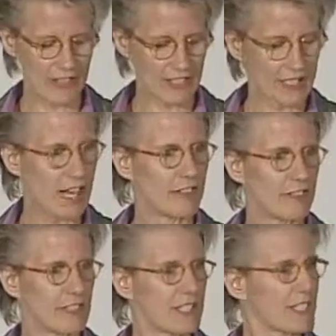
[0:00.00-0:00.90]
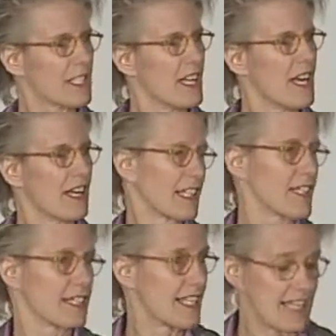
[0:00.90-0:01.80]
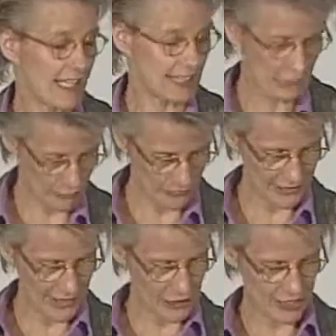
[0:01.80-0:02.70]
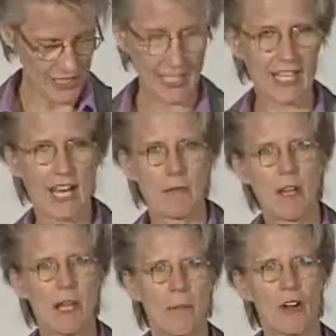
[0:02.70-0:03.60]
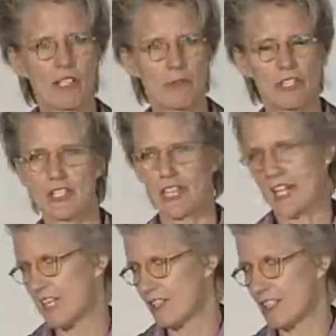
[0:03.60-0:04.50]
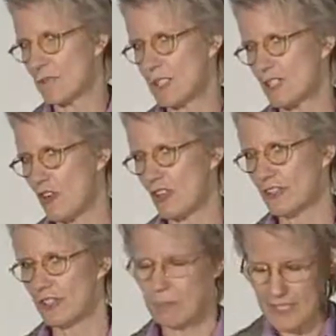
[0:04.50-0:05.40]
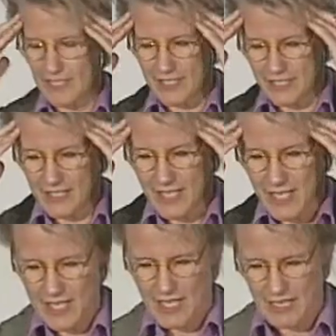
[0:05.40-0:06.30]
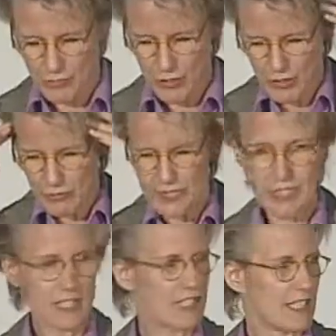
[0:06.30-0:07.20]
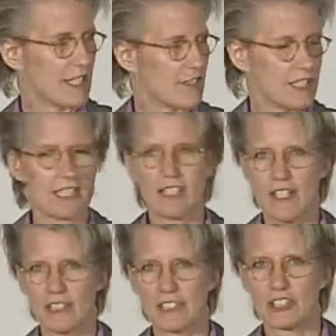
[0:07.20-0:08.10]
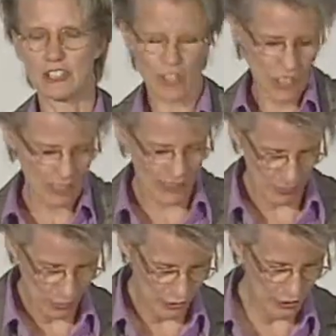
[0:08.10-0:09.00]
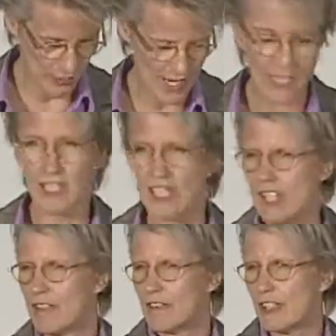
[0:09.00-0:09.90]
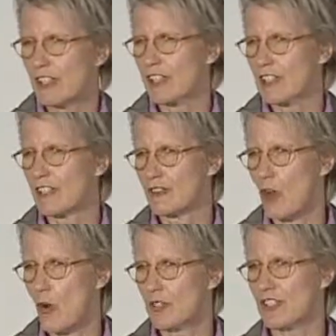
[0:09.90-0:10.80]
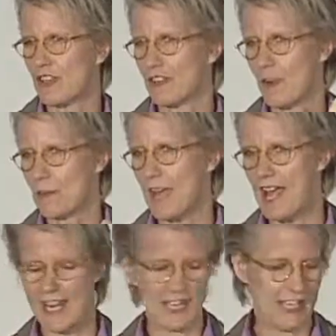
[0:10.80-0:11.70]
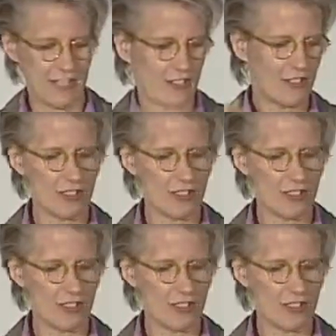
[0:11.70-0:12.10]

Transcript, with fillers: at this conference, because they sound like they were really interesting, and I, I partly wish that I had just missed all of it, because the more you listen to interesting colleagues talk, the more you make furious little notes on a notepad, and it